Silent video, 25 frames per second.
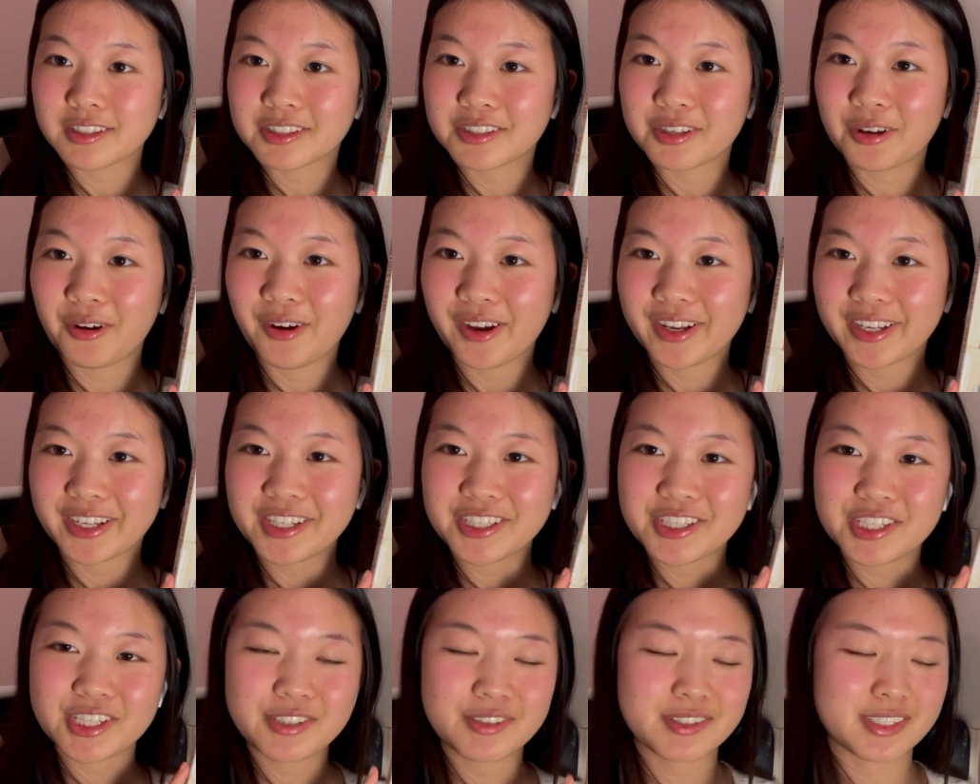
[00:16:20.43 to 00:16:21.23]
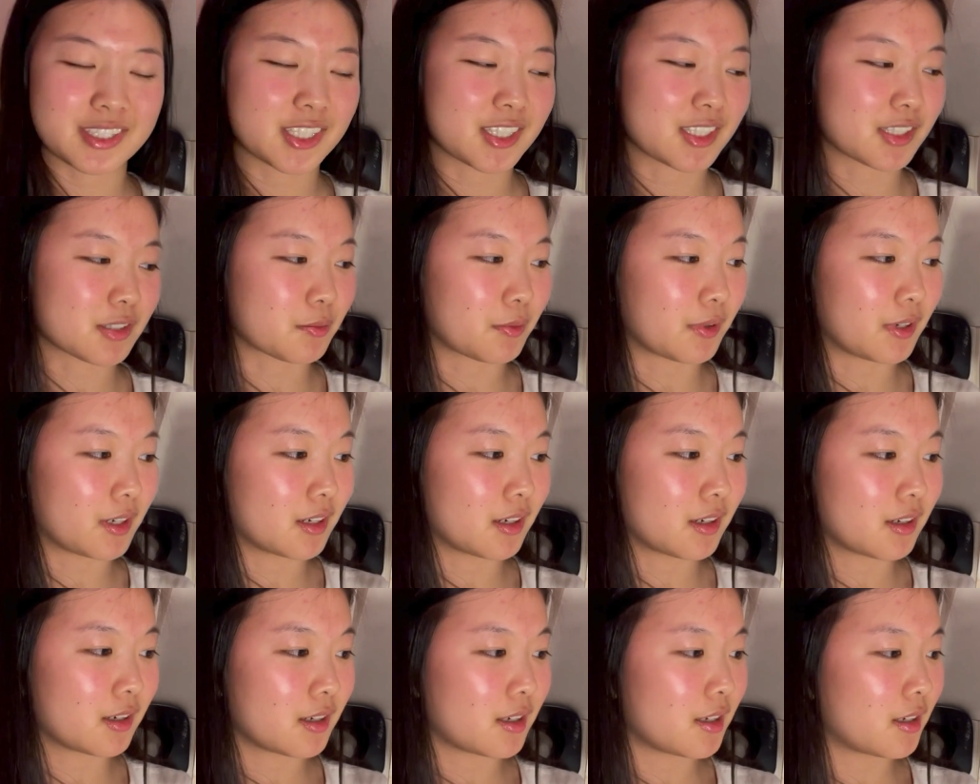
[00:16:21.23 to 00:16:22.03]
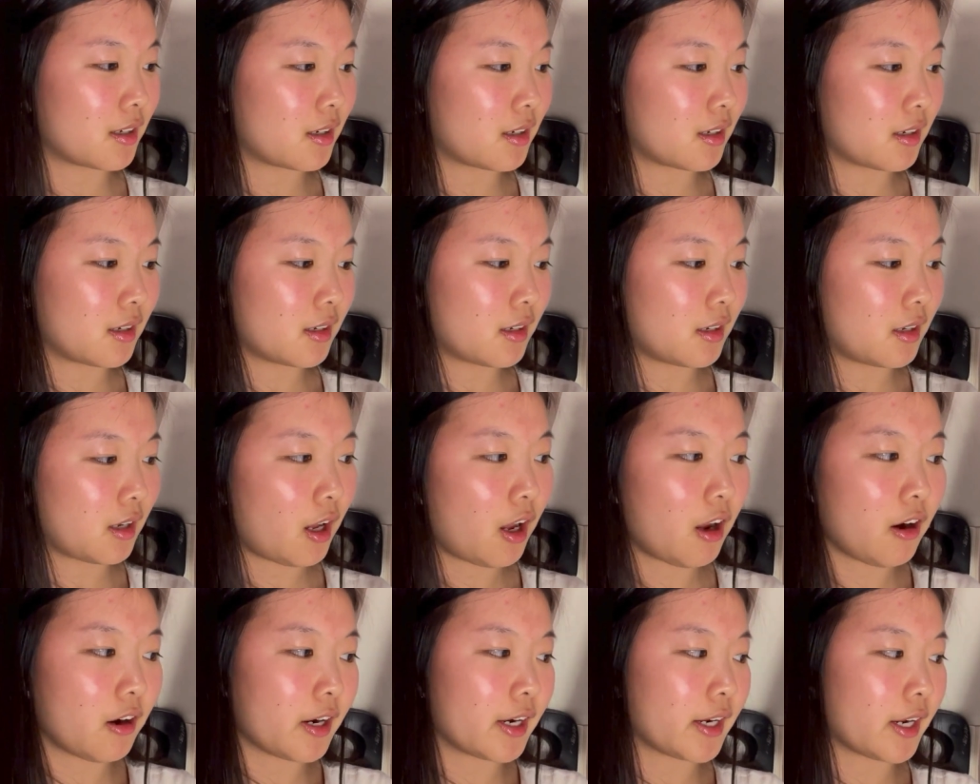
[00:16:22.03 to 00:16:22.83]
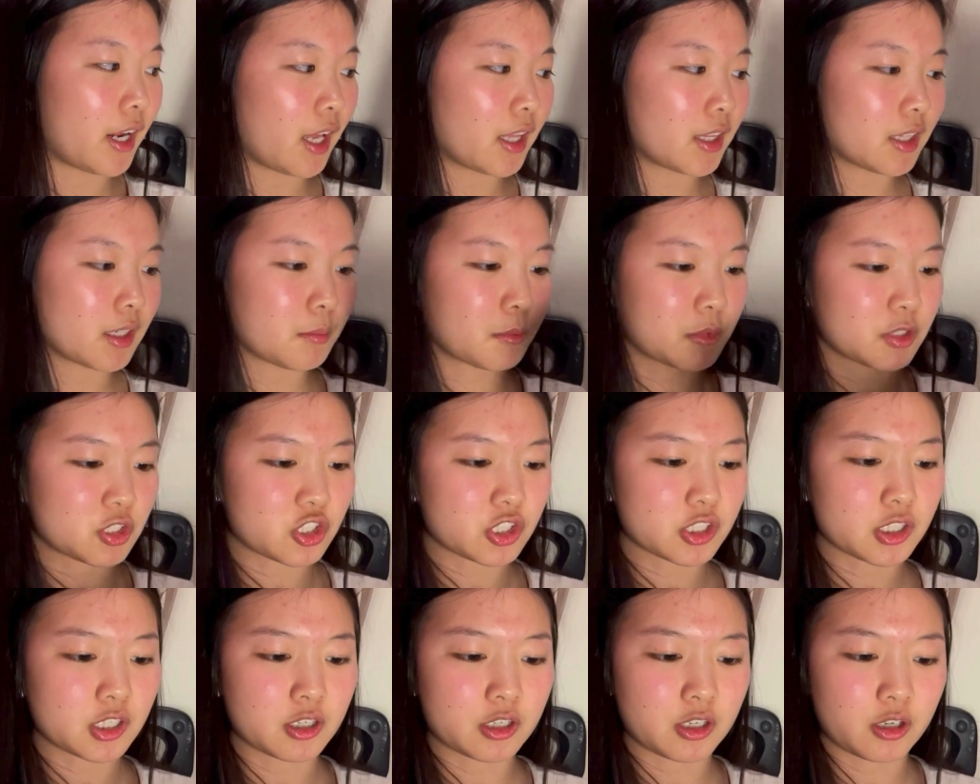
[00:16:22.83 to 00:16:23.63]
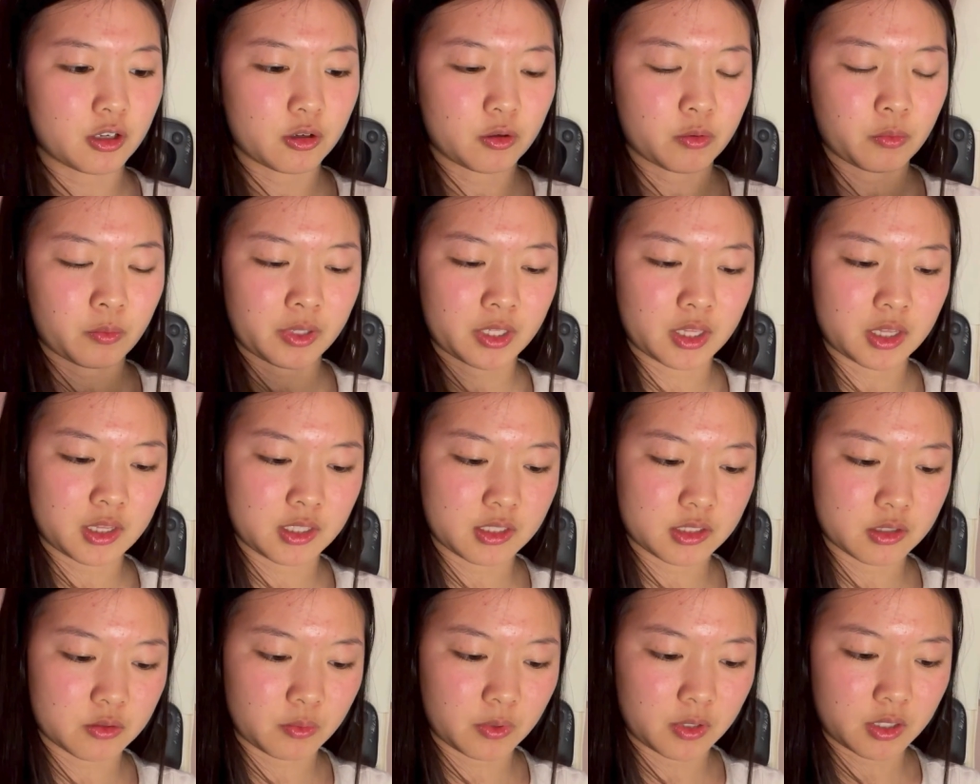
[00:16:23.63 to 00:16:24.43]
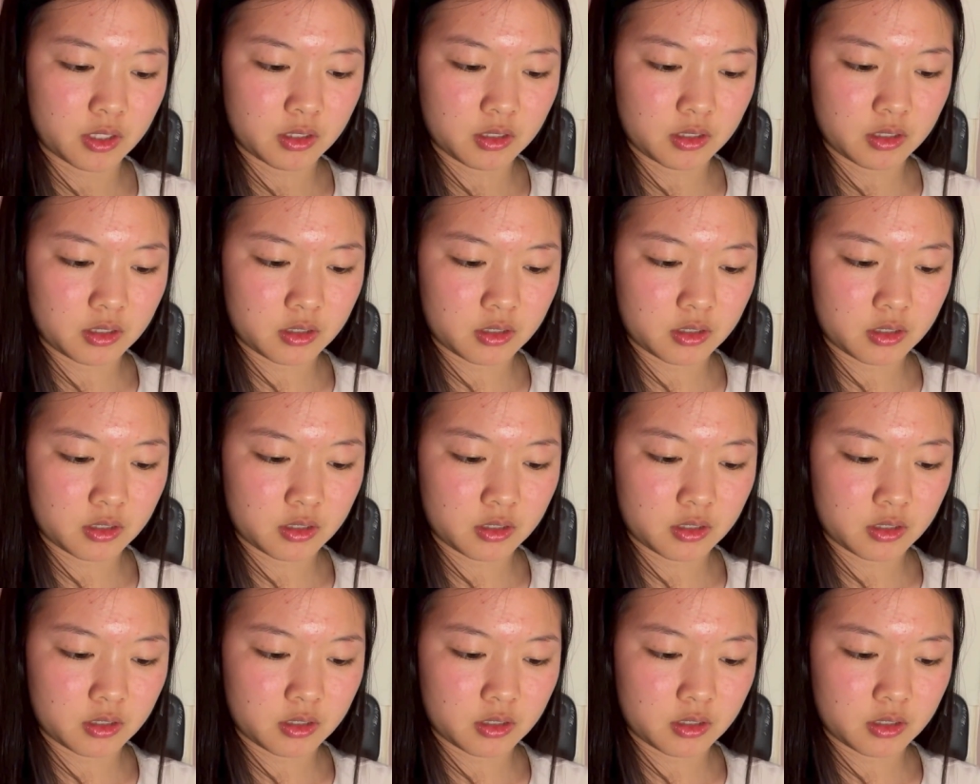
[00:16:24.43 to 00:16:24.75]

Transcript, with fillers: so I could choose this one. All right, I think I'm just gonna go with this one.